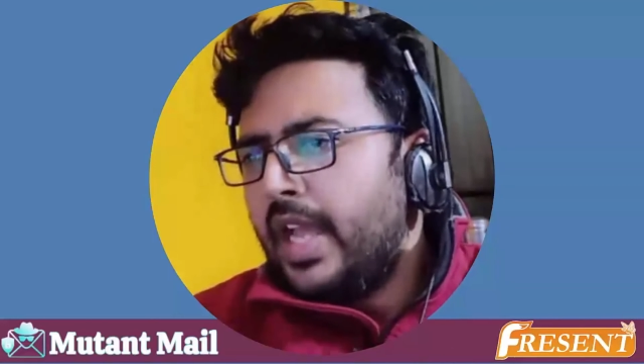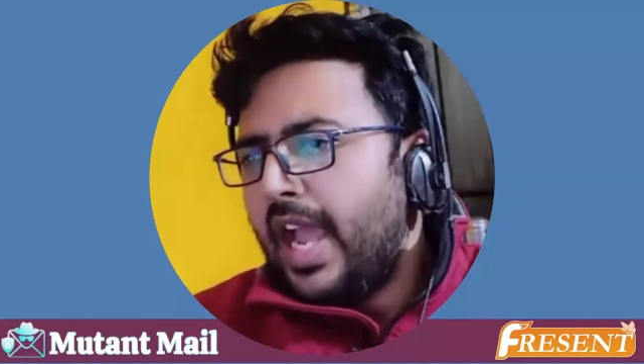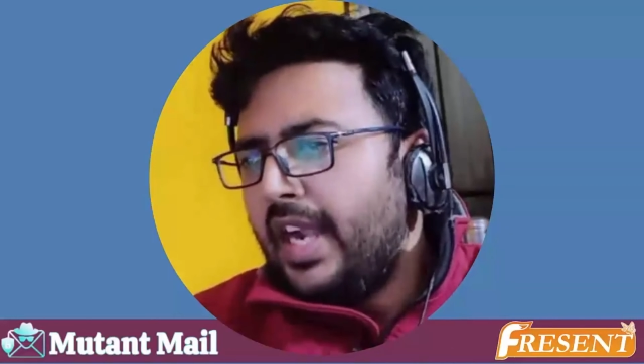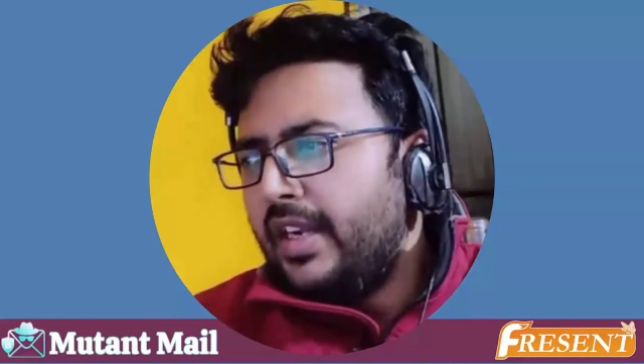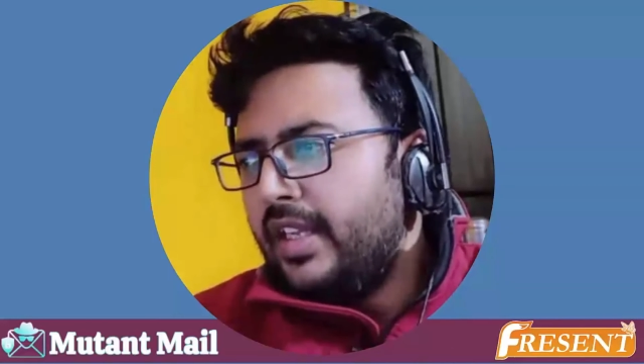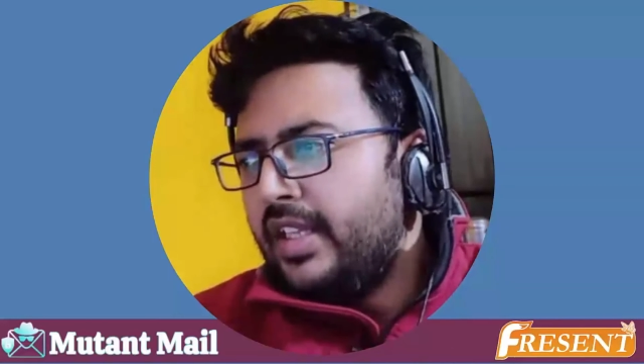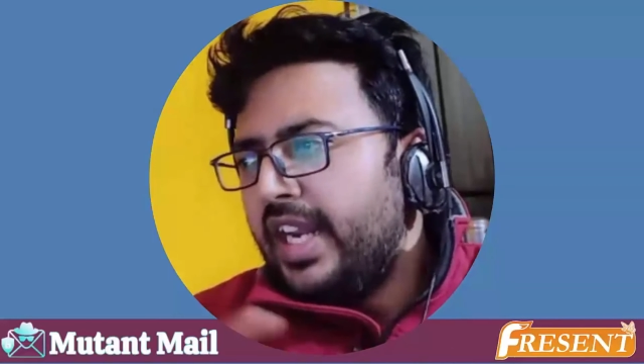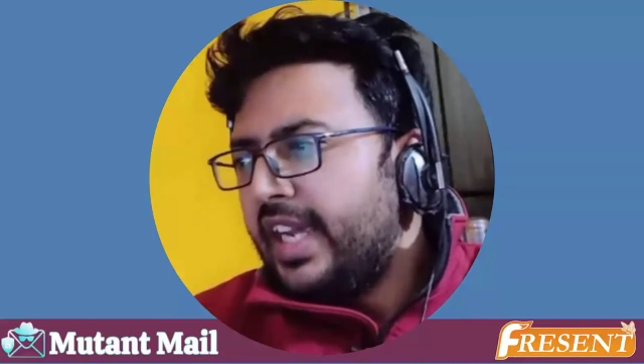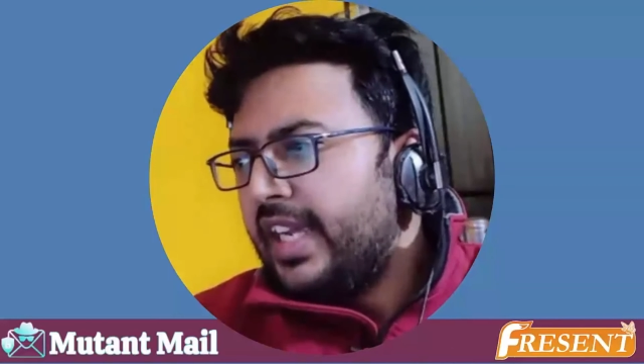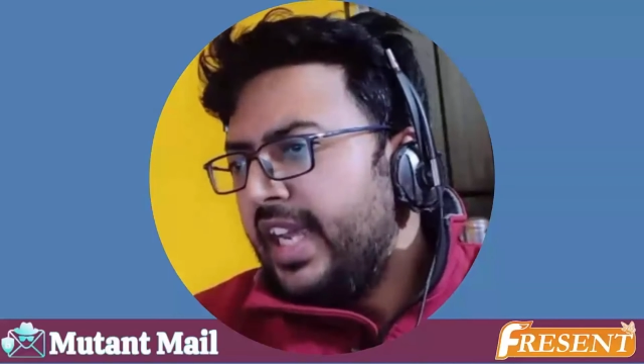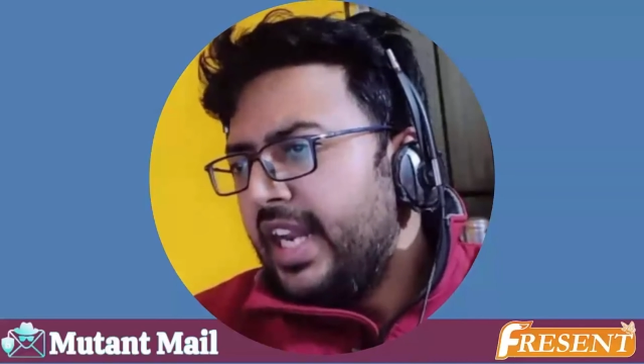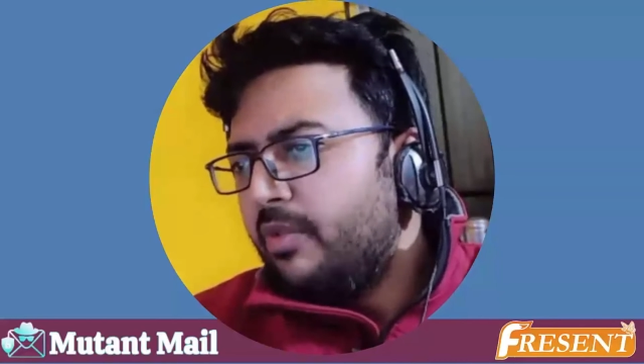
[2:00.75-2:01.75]
and then
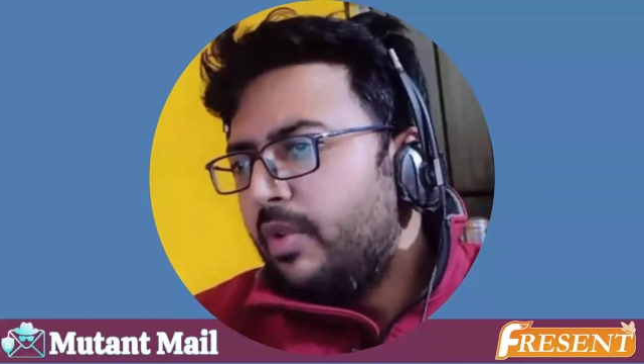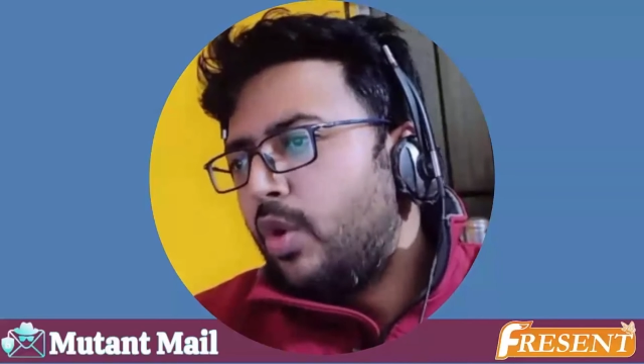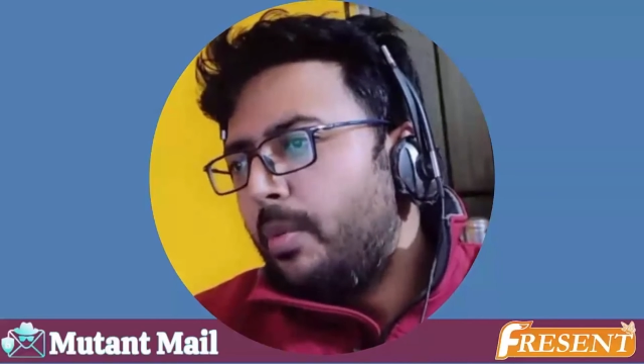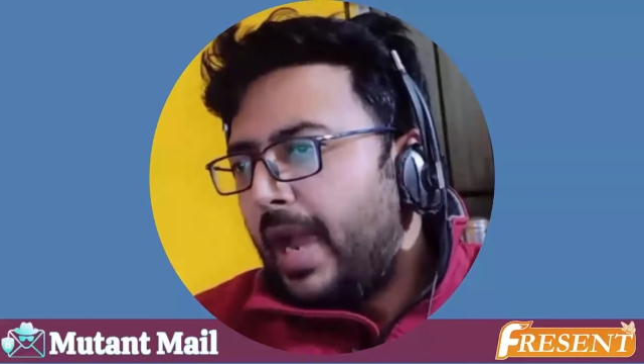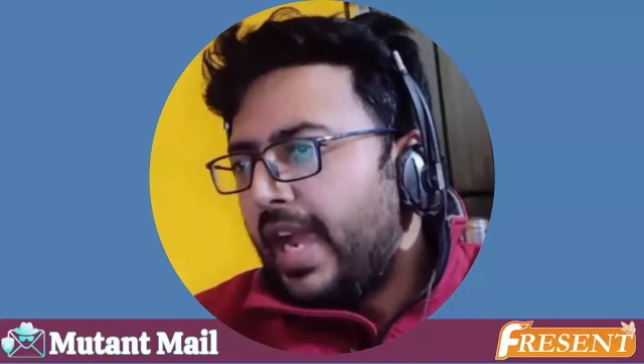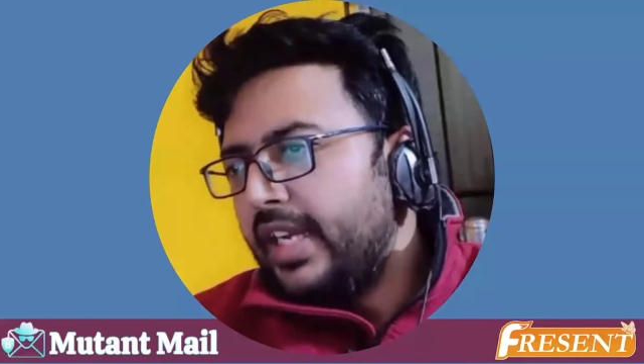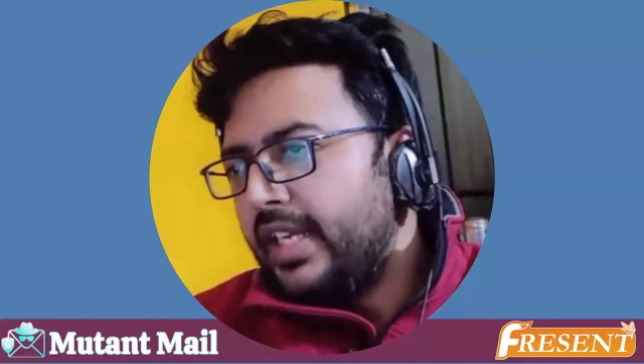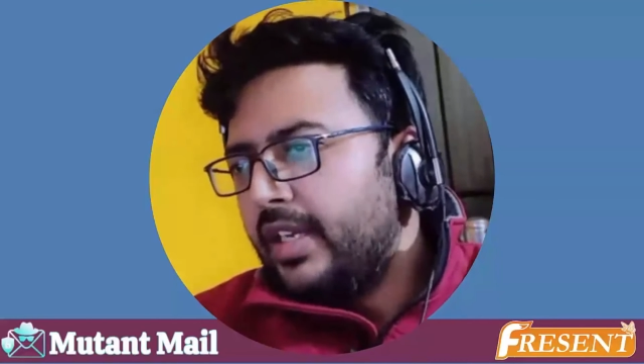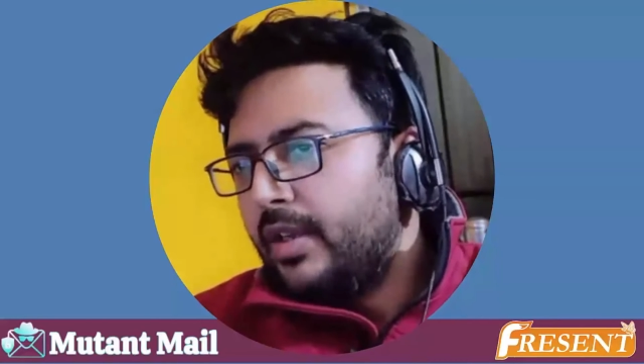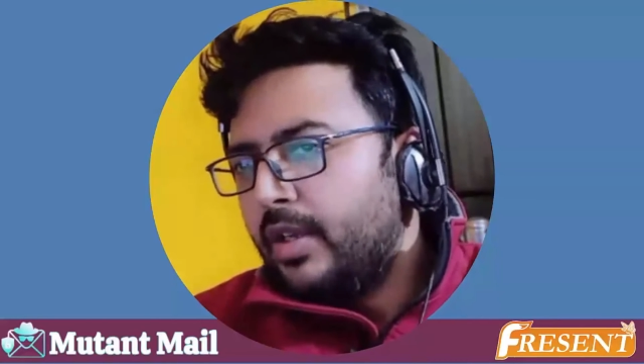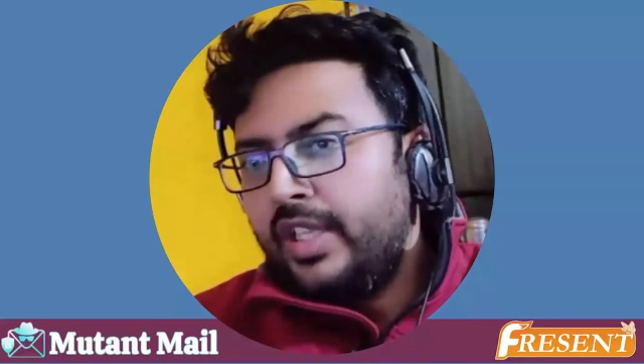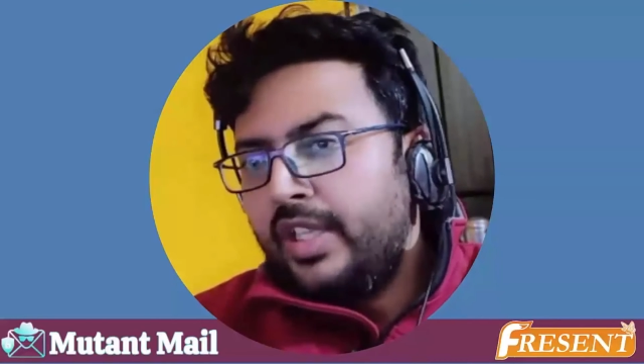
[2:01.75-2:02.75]
again I will go back,
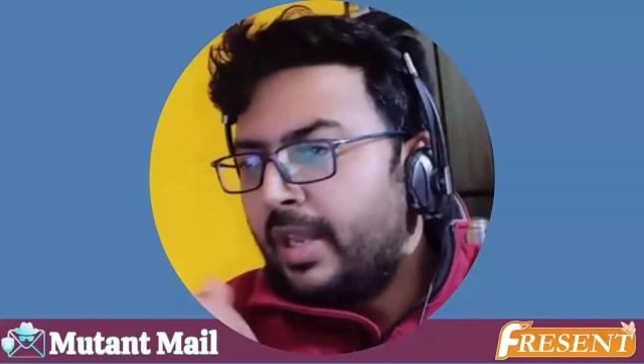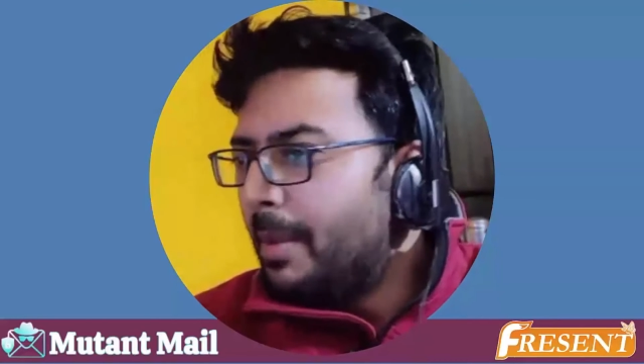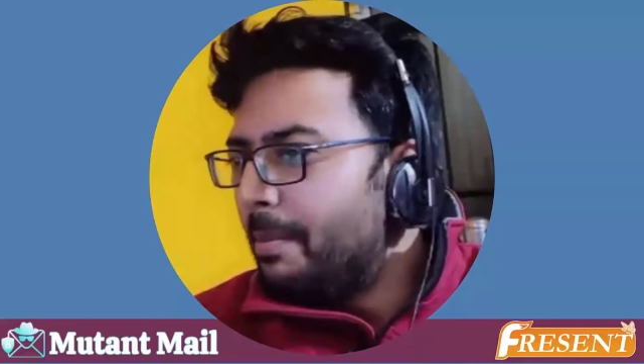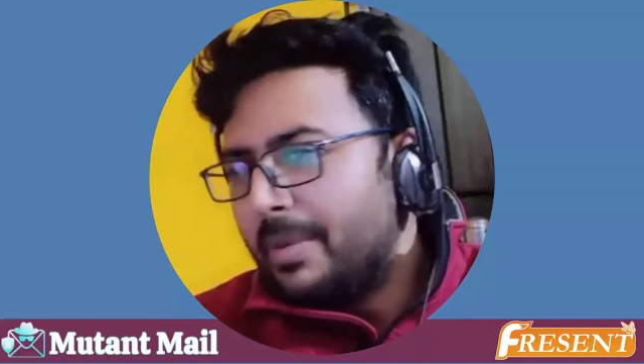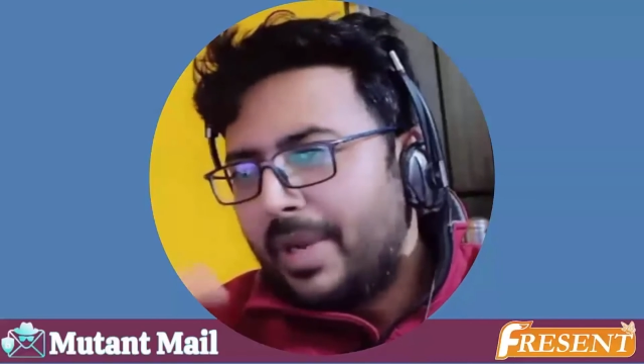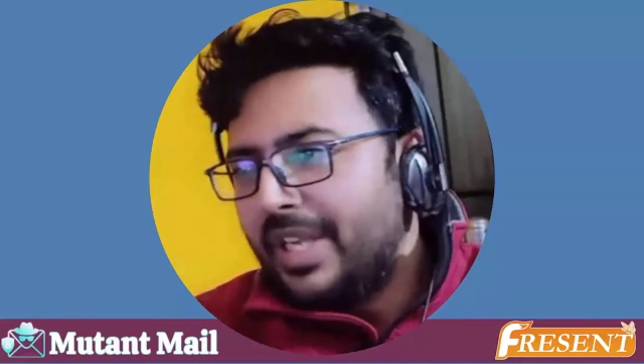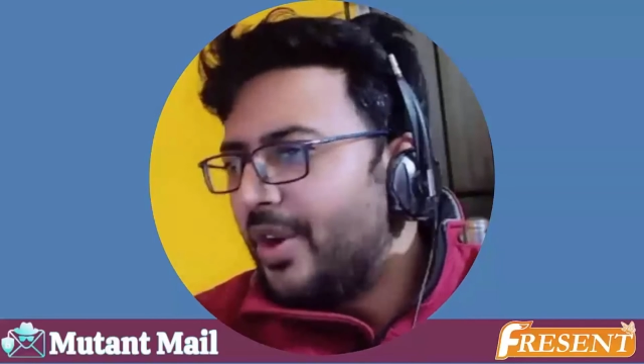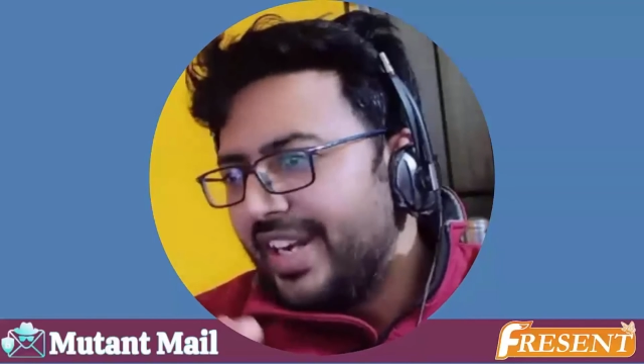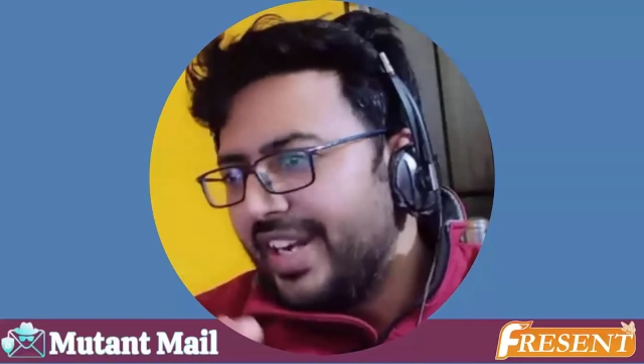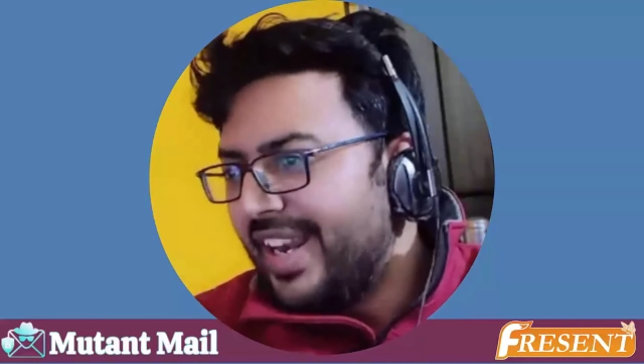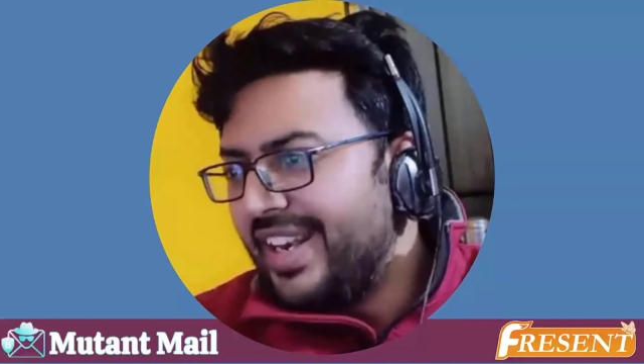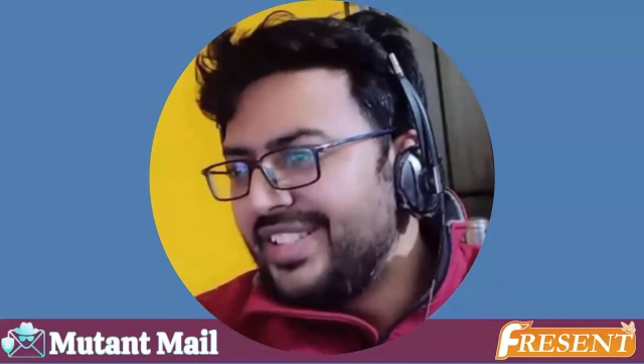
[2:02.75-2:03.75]
remember my
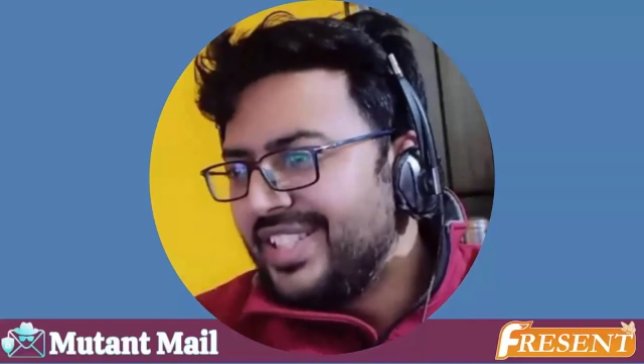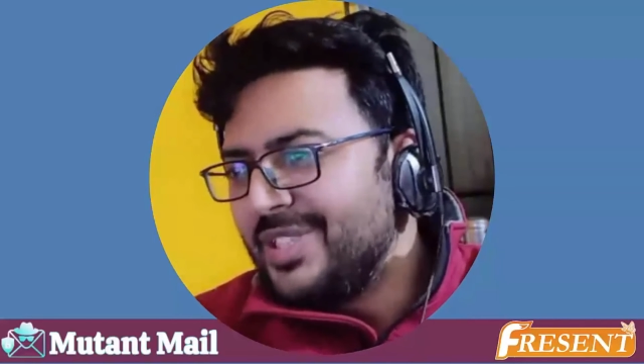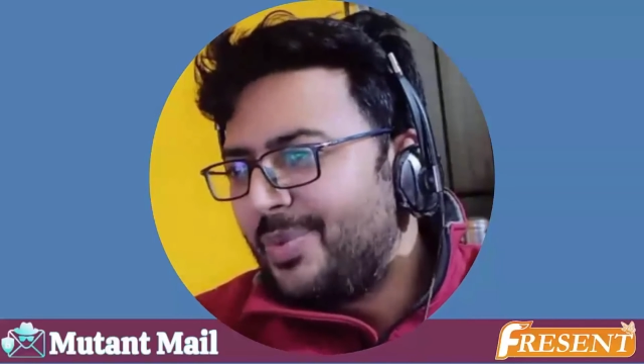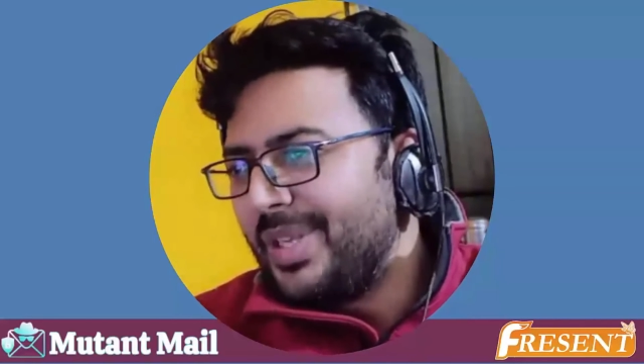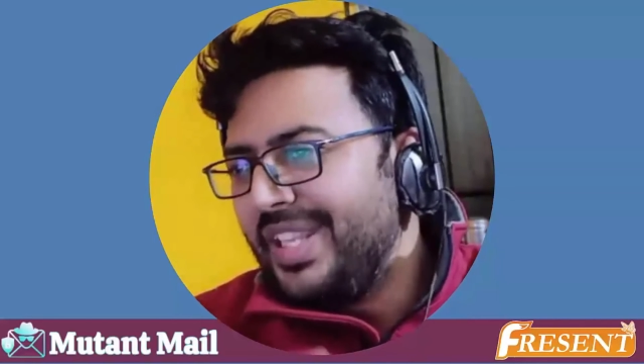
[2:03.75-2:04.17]
login credentials for